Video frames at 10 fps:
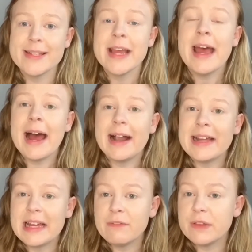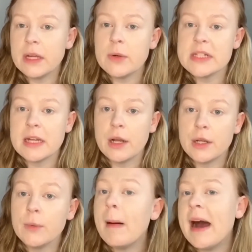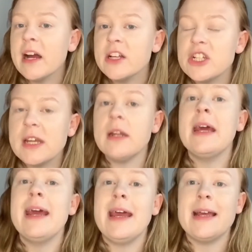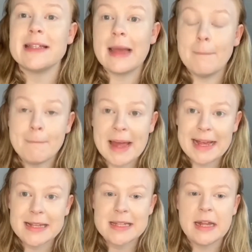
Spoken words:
and even though it's in a new packaging, it's amazing.